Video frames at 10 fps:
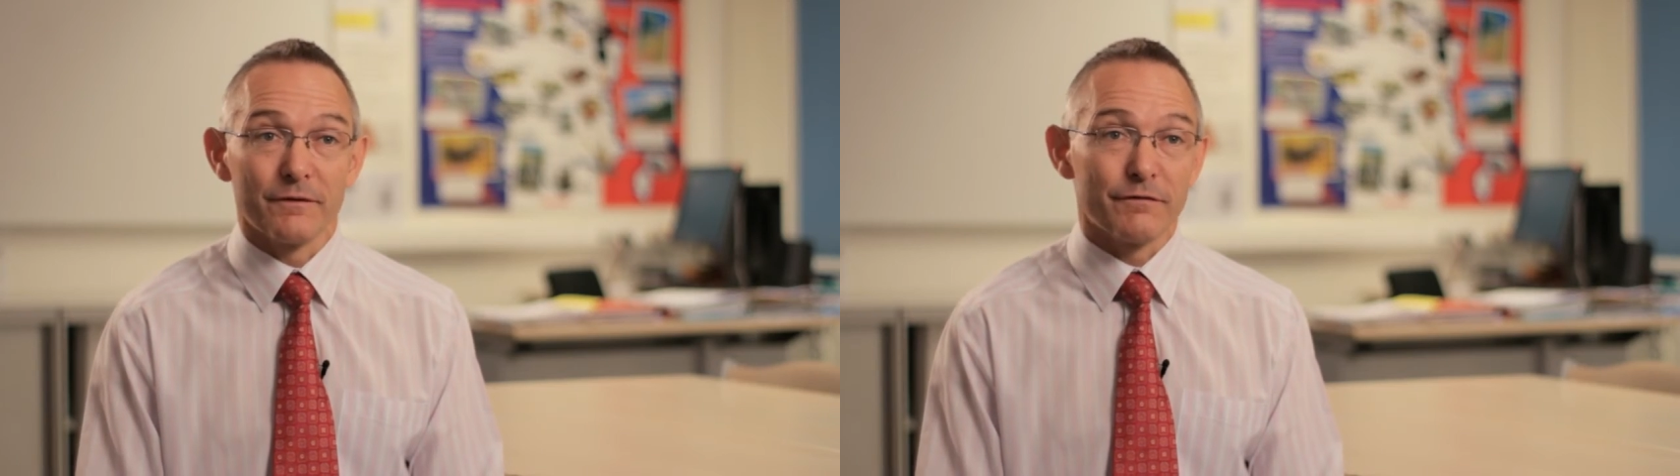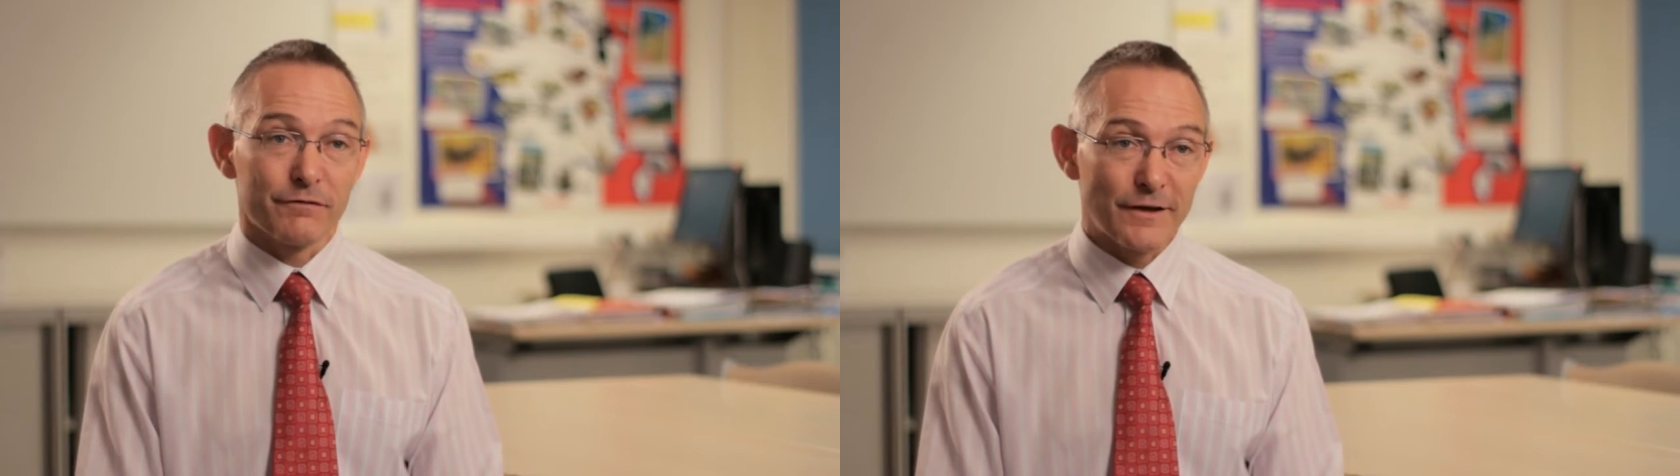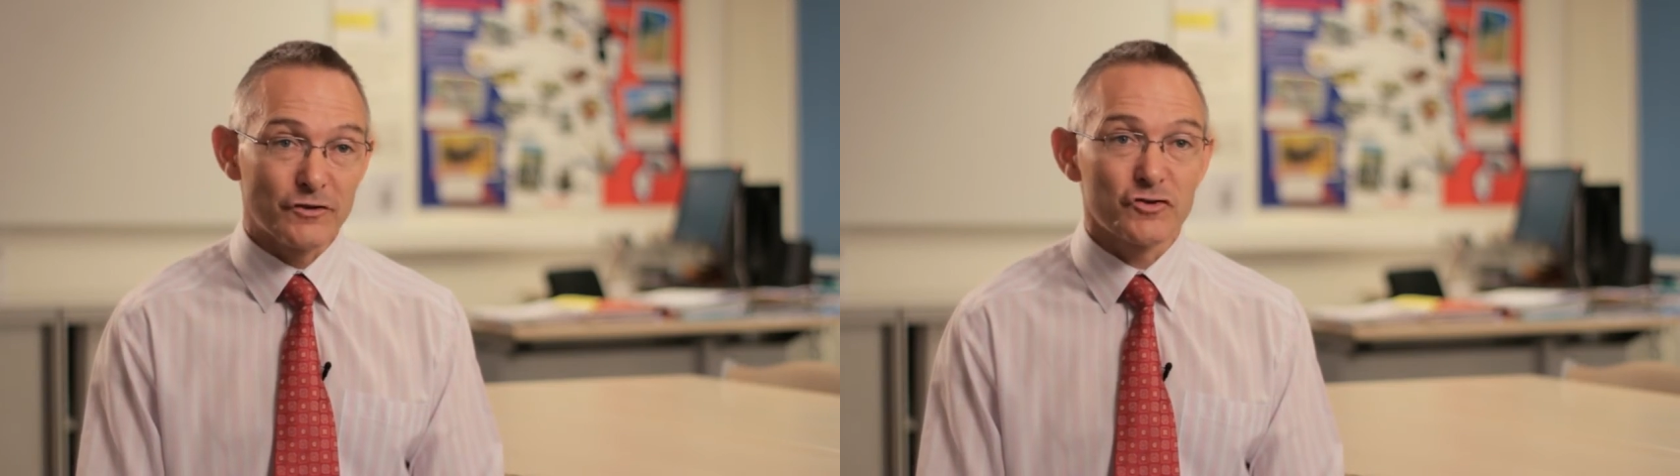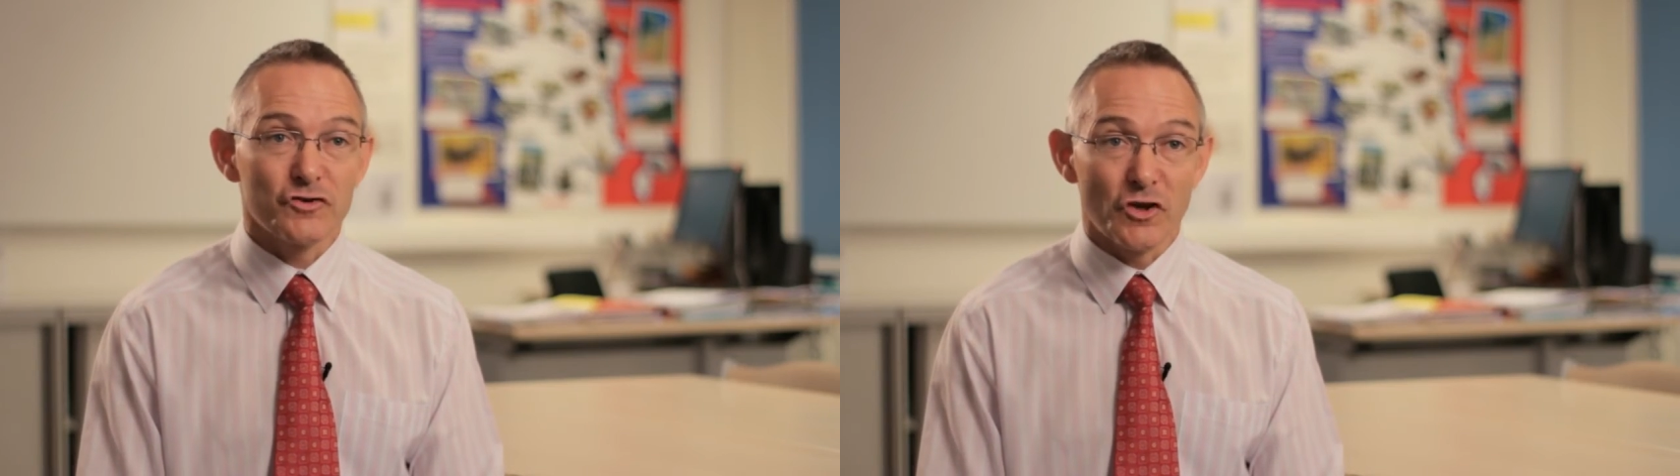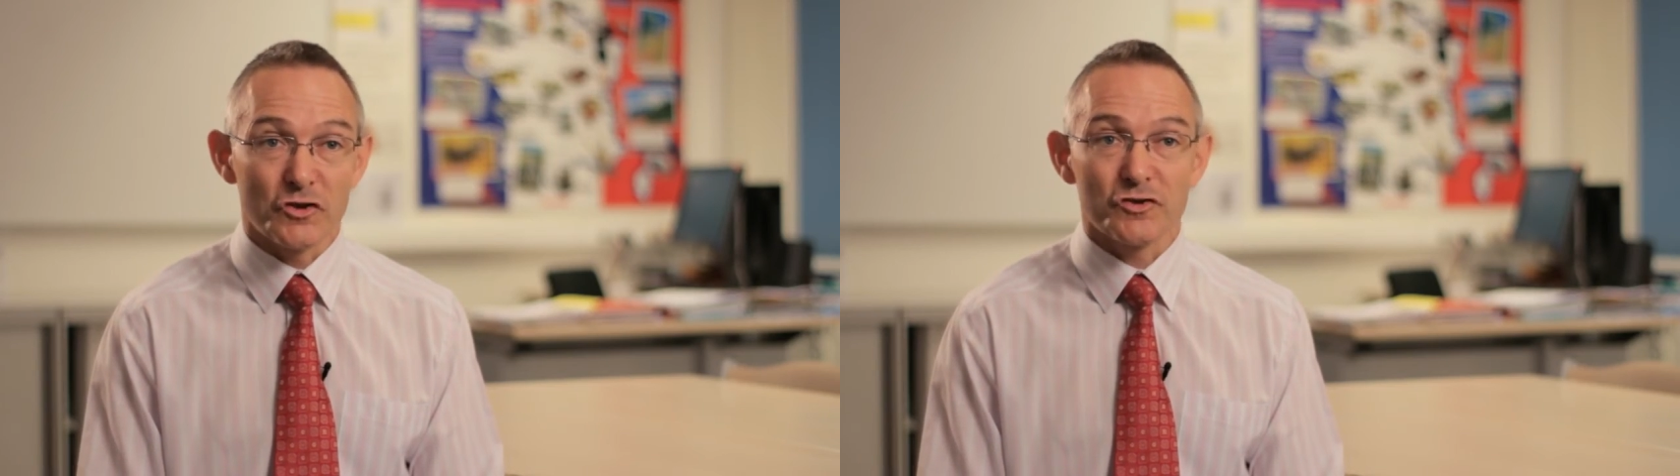French,
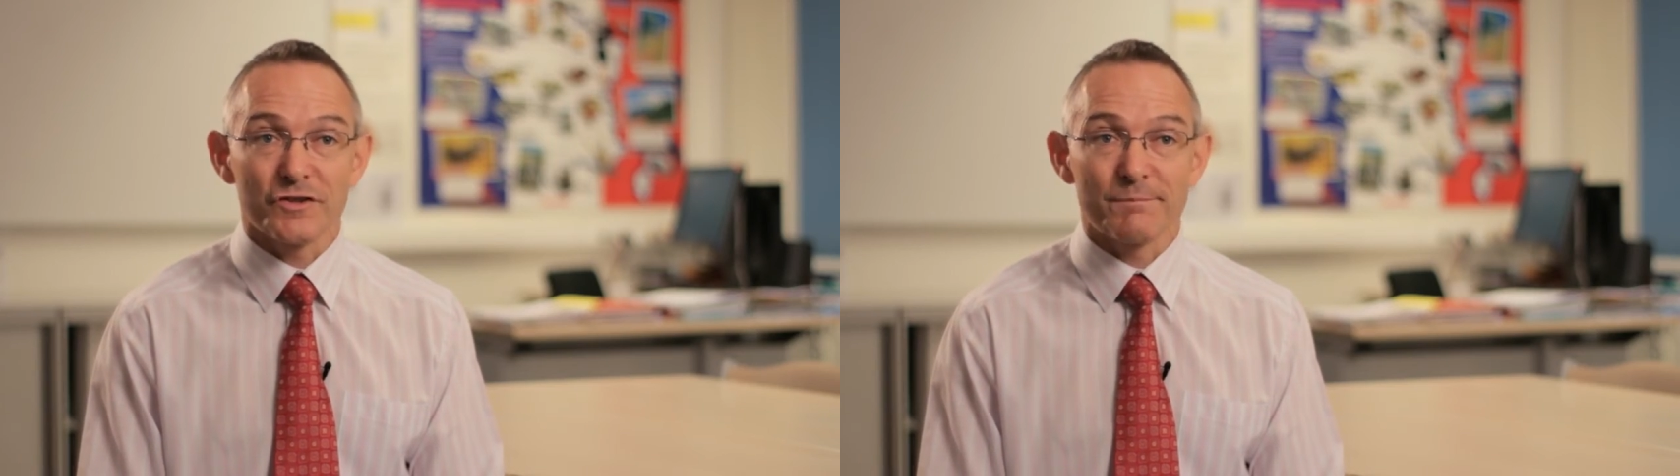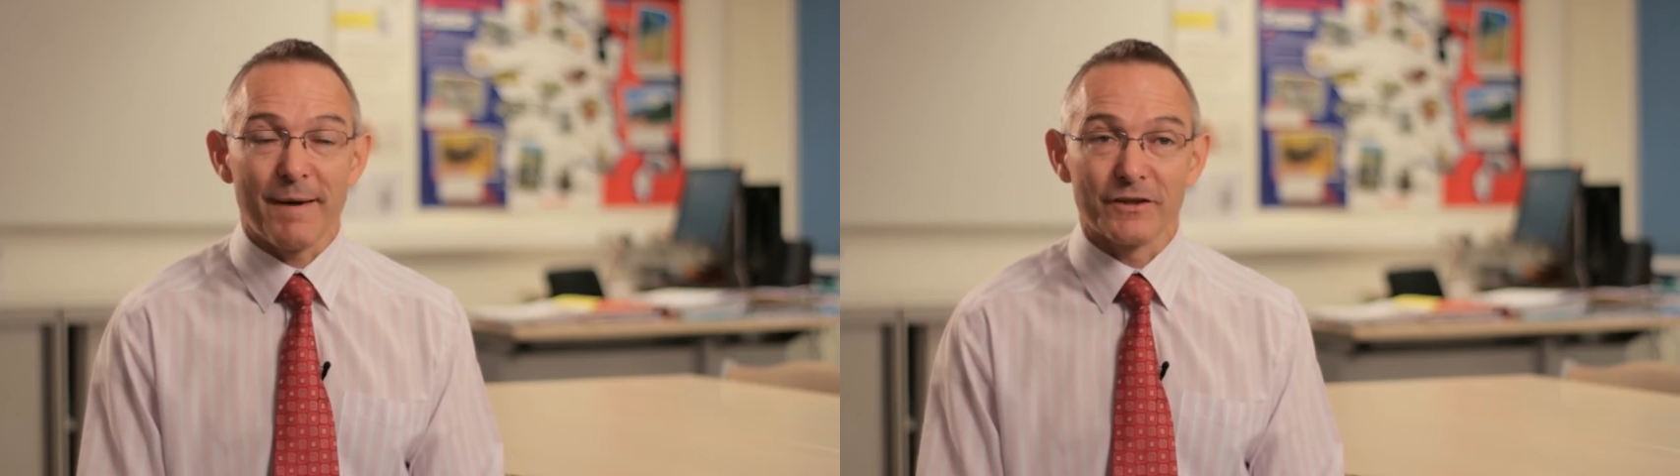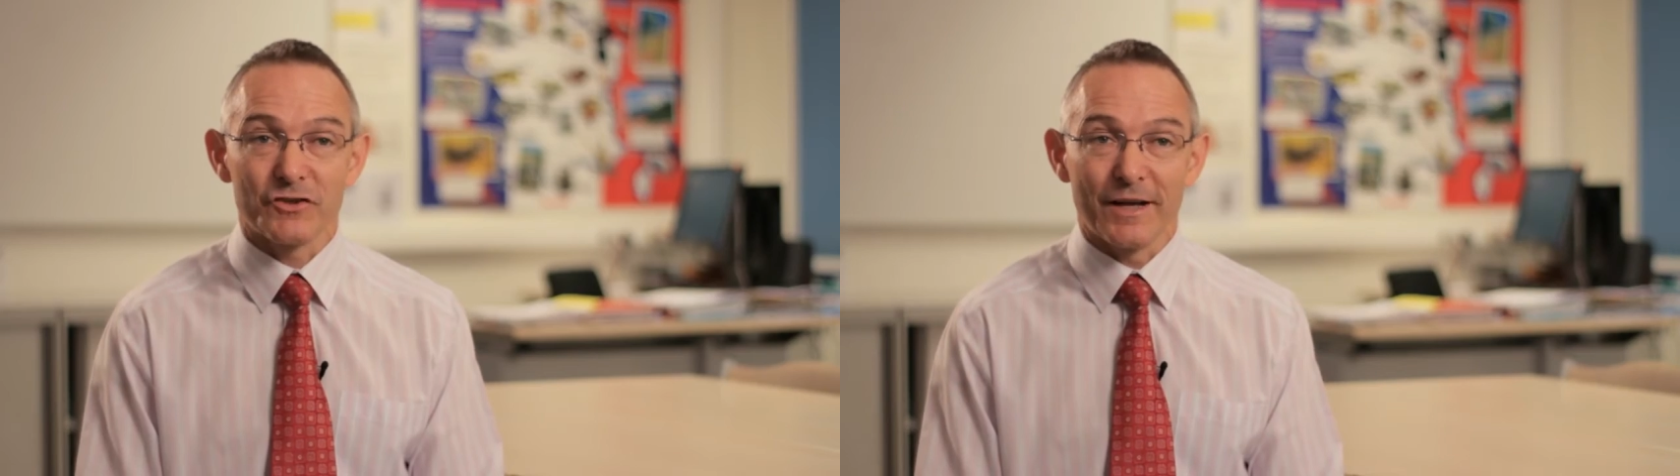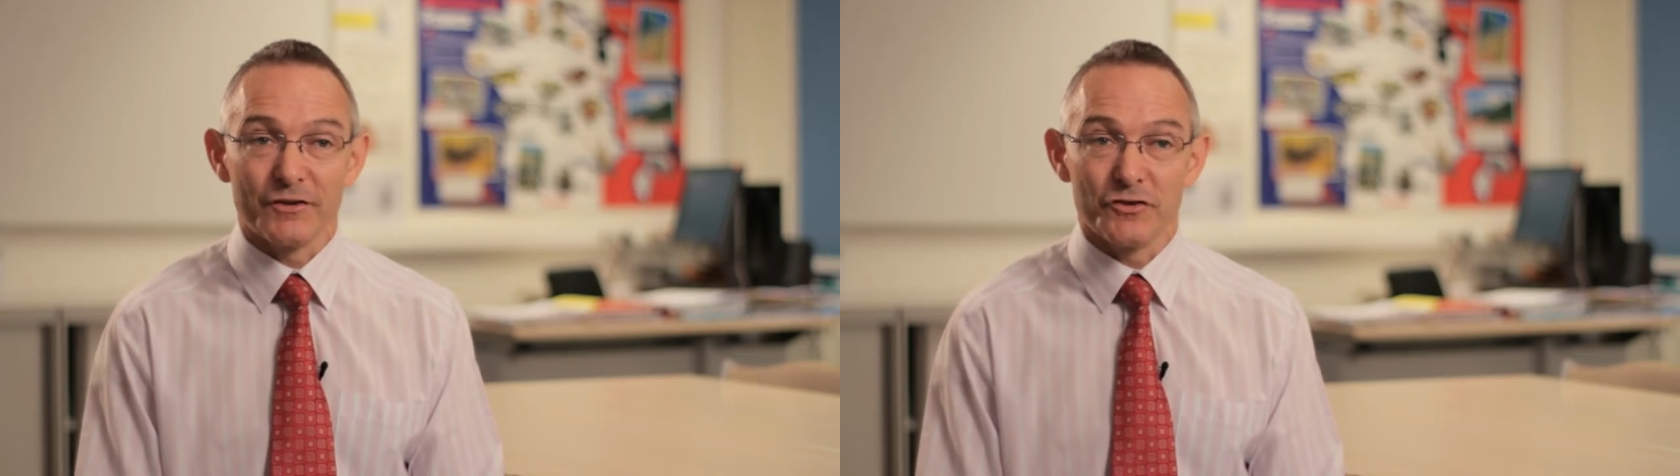Dutch, Spanish and